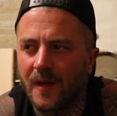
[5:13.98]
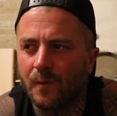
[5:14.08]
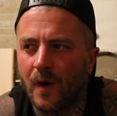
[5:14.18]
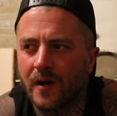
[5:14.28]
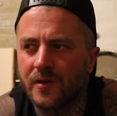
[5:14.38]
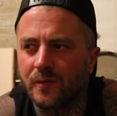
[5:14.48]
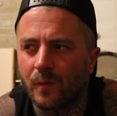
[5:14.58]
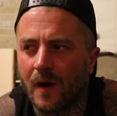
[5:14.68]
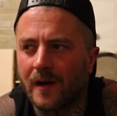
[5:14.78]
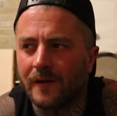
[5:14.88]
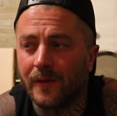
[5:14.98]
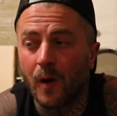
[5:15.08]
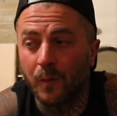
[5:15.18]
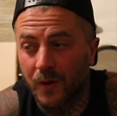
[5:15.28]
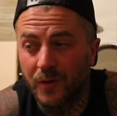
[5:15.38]
where you want
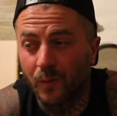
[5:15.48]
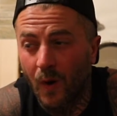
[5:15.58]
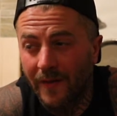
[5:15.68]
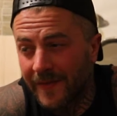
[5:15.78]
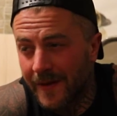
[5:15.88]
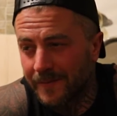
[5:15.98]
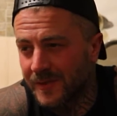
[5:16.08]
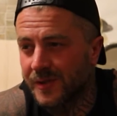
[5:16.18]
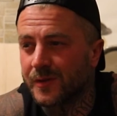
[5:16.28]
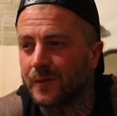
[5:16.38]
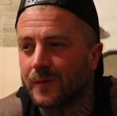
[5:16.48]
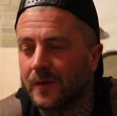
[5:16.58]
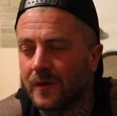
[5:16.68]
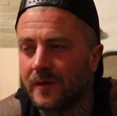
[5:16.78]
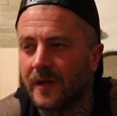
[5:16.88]
them to,
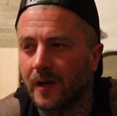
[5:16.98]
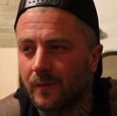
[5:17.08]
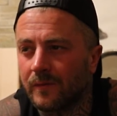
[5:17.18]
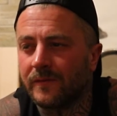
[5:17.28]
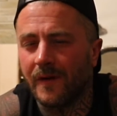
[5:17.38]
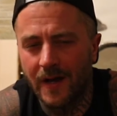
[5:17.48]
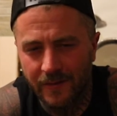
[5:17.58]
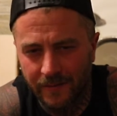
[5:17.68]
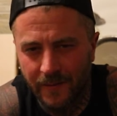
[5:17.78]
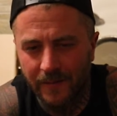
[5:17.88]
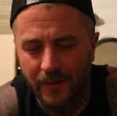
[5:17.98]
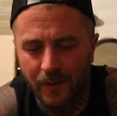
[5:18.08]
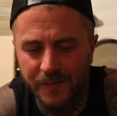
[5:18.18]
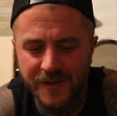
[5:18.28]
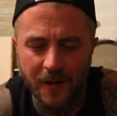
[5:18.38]
find their forever
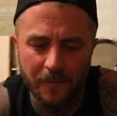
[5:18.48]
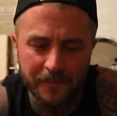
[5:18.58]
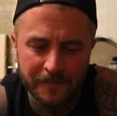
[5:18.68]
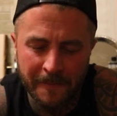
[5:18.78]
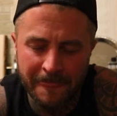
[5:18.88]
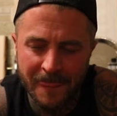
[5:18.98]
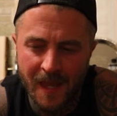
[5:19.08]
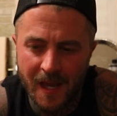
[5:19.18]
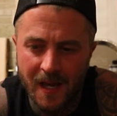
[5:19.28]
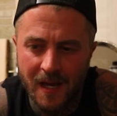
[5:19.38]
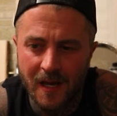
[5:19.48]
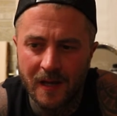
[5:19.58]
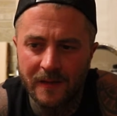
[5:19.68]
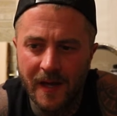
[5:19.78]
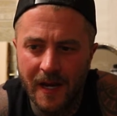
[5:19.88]
home. So
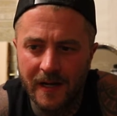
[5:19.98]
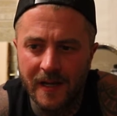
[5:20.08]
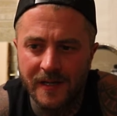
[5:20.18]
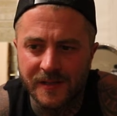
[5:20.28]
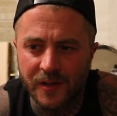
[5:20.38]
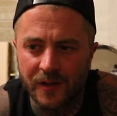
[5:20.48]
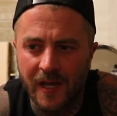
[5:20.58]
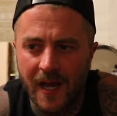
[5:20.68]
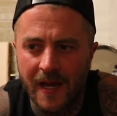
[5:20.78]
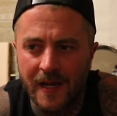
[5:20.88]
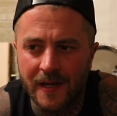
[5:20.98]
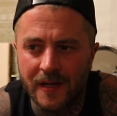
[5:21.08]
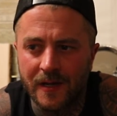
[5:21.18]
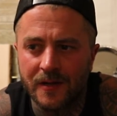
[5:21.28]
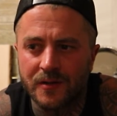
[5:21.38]
then it took
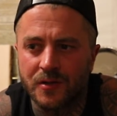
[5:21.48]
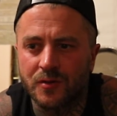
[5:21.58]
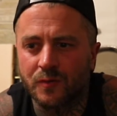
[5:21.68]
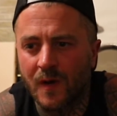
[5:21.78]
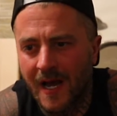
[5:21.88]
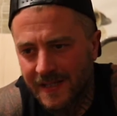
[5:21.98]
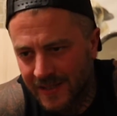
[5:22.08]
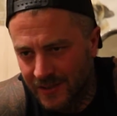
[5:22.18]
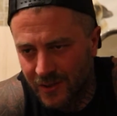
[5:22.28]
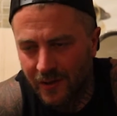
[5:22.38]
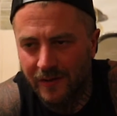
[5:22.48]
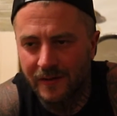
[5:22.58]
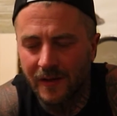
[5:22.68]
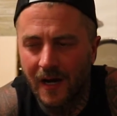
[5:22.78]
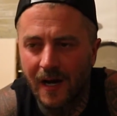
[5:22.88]
a drastic turn.
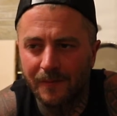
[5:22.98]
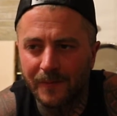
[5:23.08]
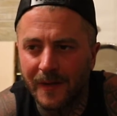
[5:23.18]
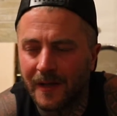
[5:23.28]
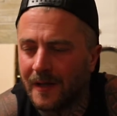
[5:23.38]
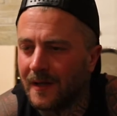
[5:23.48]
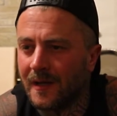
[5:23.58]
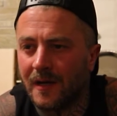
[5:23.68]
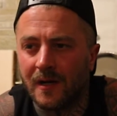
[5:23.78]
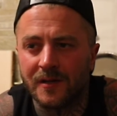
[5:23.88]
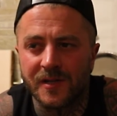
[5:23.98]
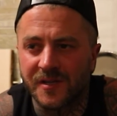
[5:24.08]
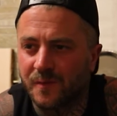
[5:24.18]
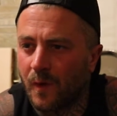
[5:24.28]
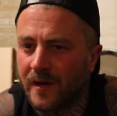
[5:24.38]

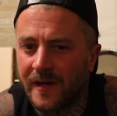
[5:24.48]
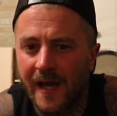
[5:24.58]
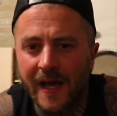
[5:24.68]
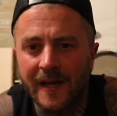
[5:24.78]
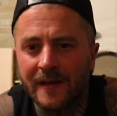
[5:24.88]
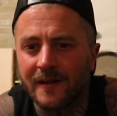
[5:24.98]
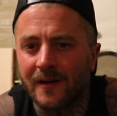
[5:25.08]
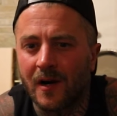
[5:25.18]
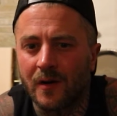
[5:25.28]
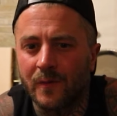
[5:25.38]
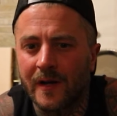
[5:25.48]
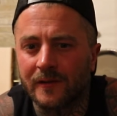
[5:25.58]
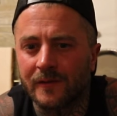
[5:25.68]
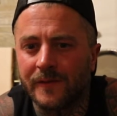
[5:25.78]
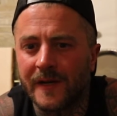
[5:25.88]
Just one day on
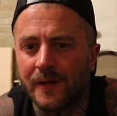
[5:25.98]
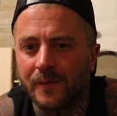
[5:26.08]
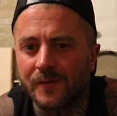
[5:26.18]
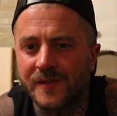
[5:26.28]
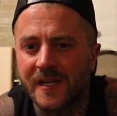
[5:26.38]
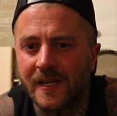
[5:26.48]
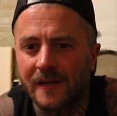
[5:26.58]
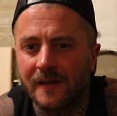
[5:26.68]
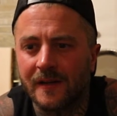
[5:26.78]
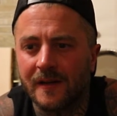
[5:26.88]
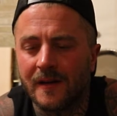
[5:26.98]
regular feeding routine,